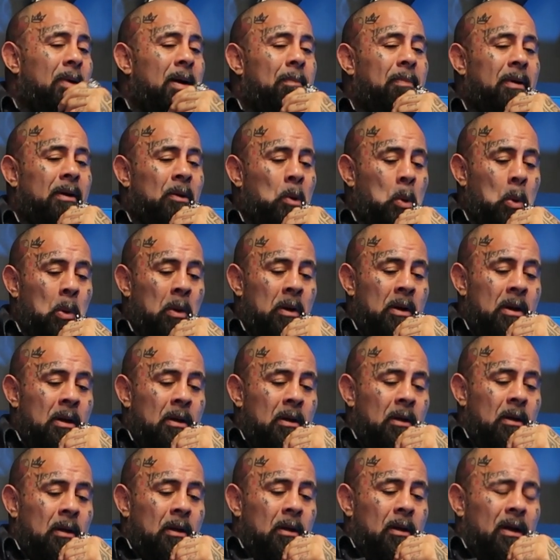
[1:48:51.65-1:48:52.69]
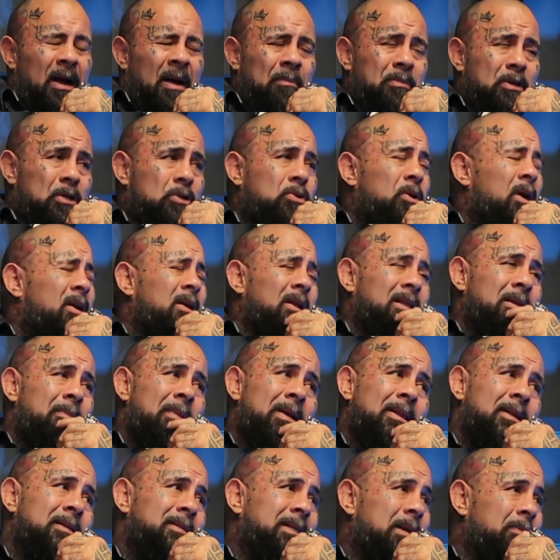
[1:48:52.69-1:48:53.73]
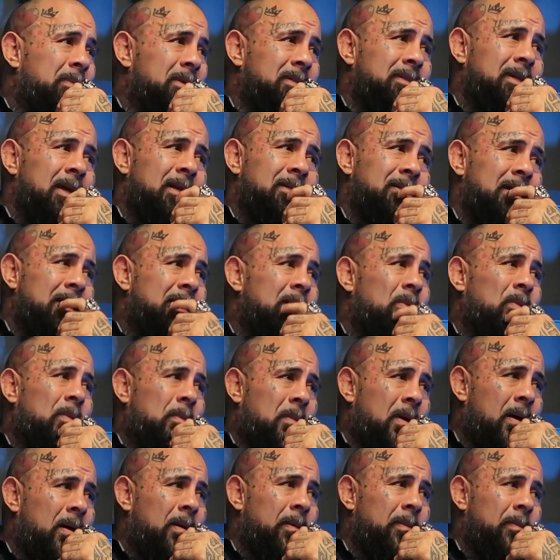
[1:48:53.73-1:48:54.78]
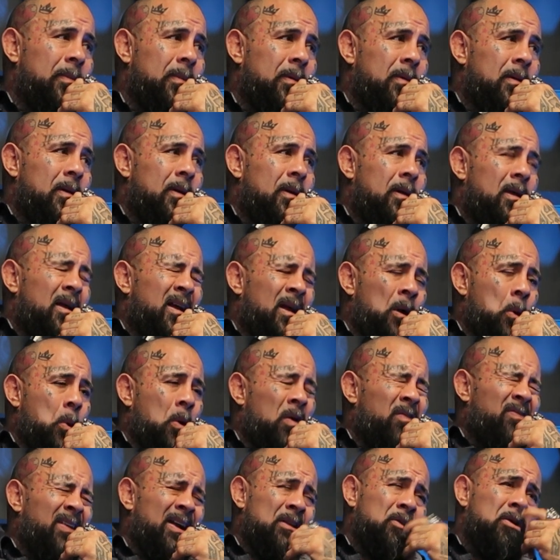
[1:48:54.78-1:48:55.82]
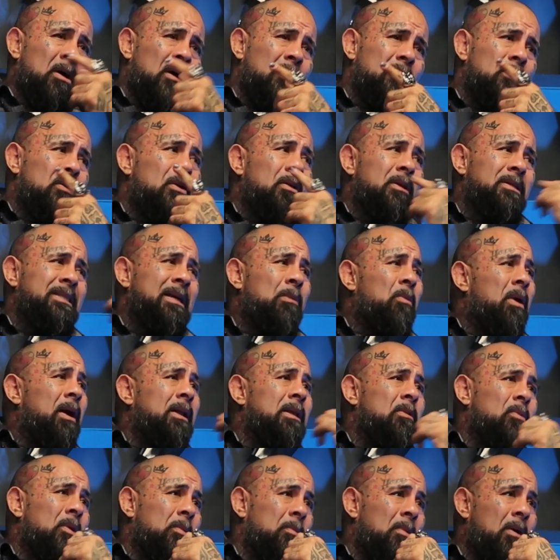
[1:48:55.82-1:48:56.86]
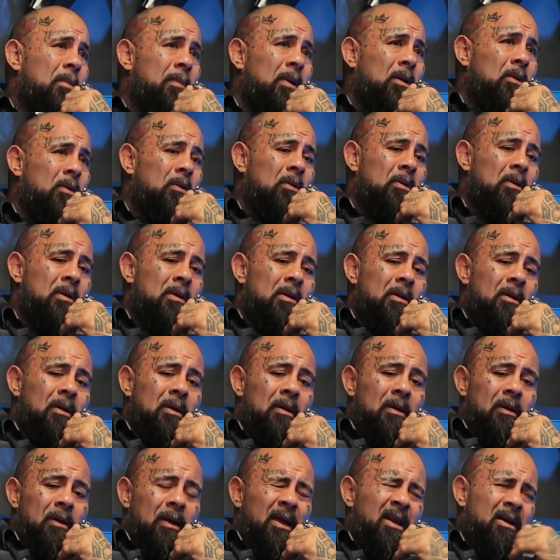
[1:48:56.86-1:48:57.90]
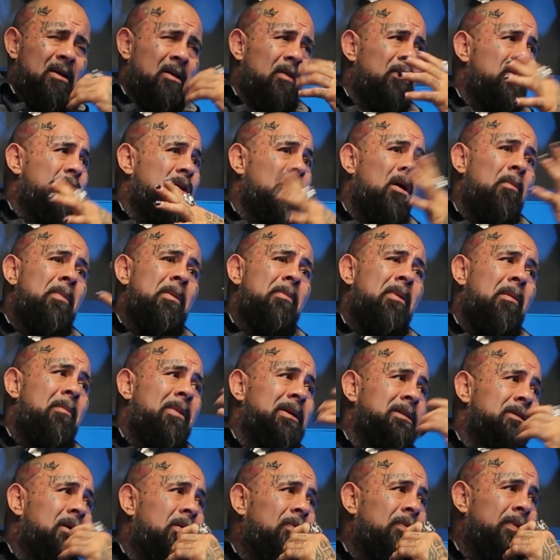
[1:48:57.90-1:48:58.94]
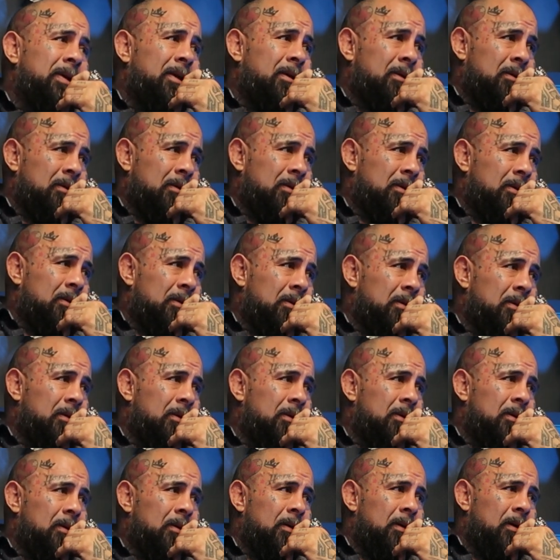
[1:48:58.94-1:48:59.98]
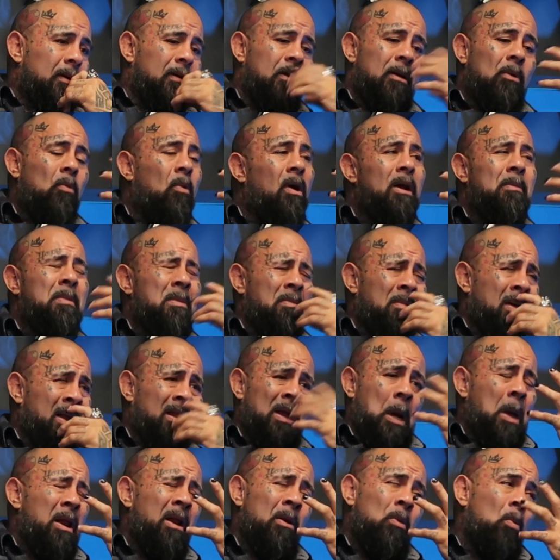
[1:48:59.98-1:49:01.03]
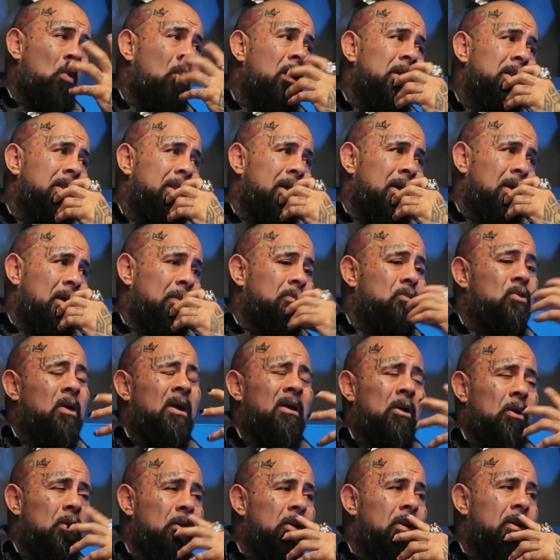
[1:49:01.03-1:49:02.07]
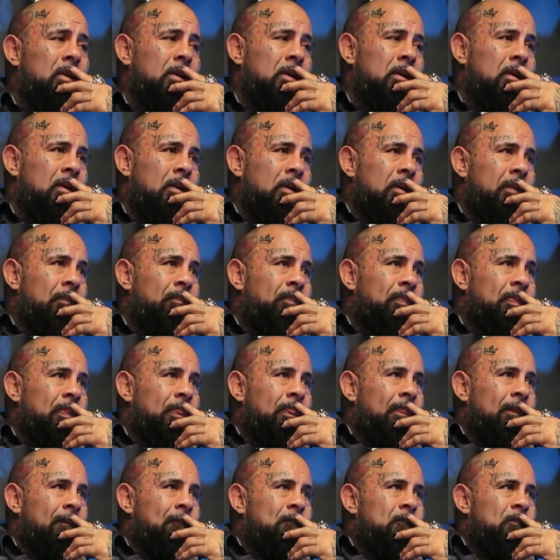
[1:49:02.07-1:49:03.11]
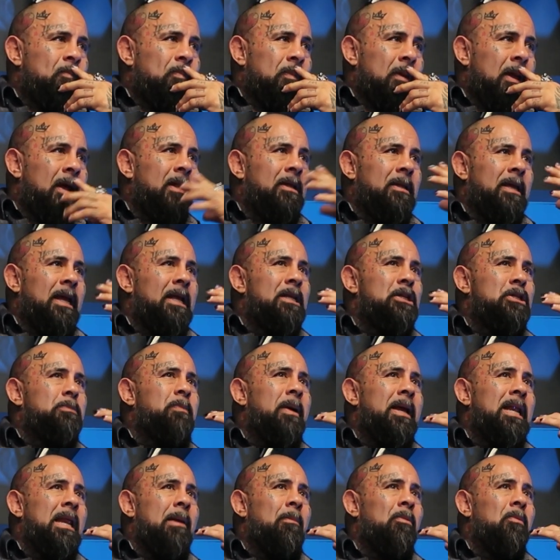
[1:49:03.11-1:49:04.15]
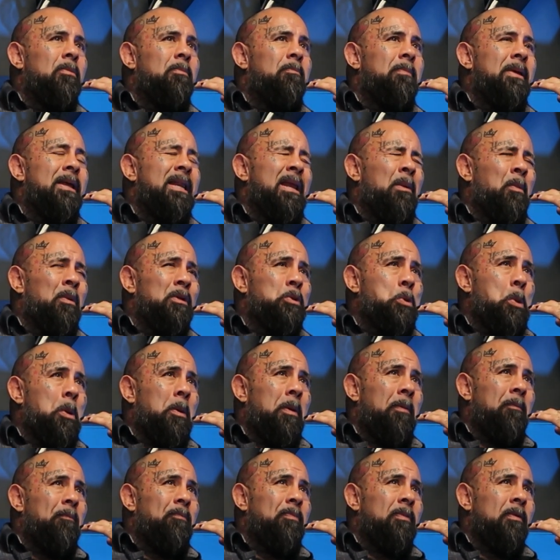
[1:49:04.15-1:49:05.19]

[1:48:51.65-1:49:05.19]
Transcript: Pop, I go, I'm just trying not to make the same mistakes that I did with mom. I go, if I talk to her the same way I did with mom, I go, in another year I'll be by myself again. And I don't want to be, I don't want that. I'm trying to learn. and just being able to,